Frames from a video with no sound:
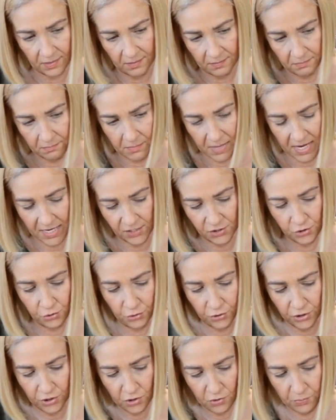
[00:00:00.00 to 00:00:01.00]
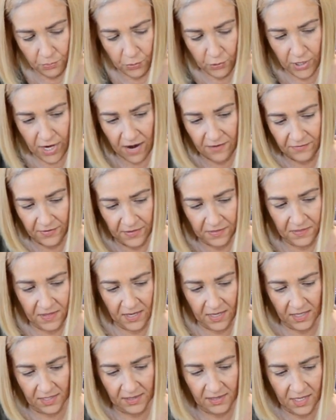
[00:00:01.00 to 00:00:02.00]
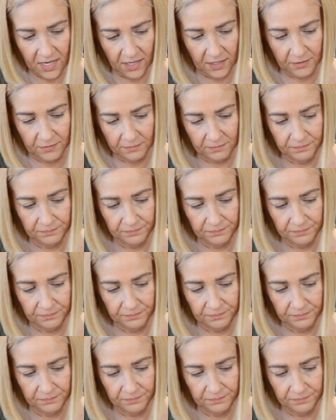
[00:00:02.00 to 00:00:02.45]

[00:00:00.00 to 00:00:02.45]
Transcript: Make sure you put everything in there.